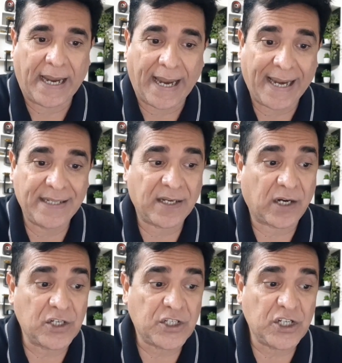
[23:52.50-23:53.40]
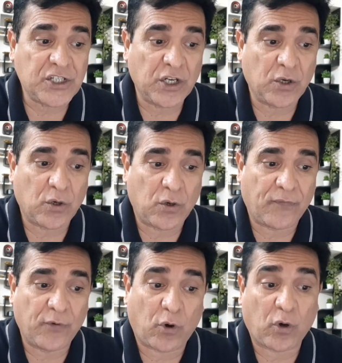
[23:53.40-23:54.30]
and the conjunction
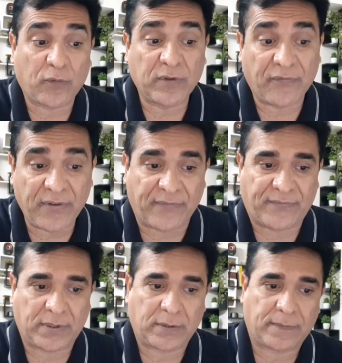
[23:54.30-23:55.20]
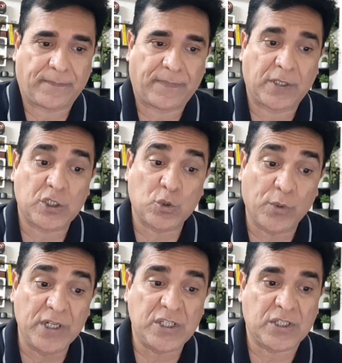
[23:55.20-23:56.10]
of Lord of the 5th, the
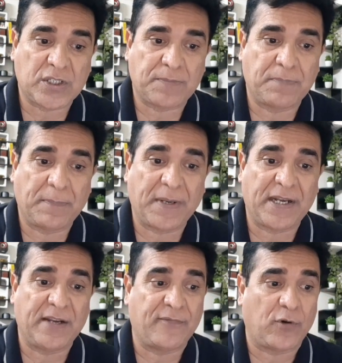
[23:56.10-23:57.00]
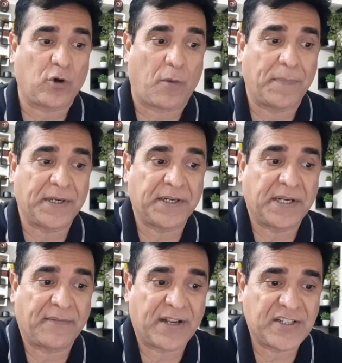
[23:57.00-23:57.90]
students preparing for
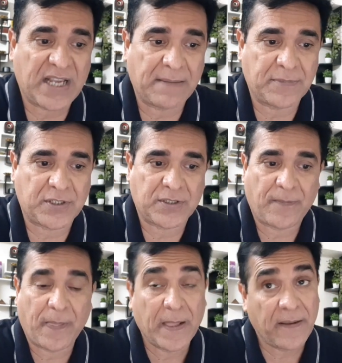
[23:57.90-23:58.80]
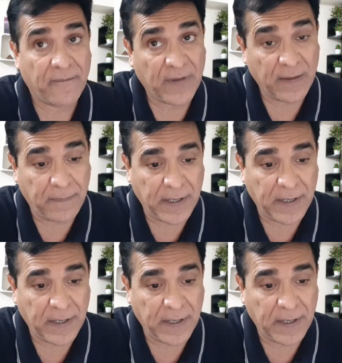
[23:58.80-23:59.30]
competitive exams will